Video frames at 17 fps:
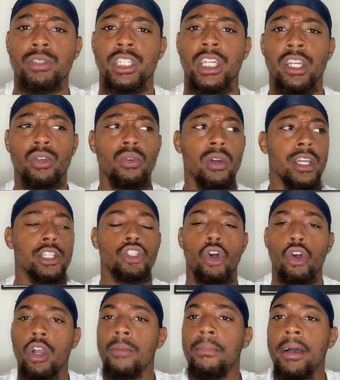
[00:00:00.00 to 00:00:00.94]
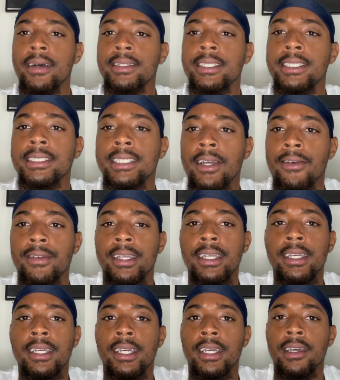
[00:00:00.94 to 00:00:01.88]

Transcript: channel and talk about your journey,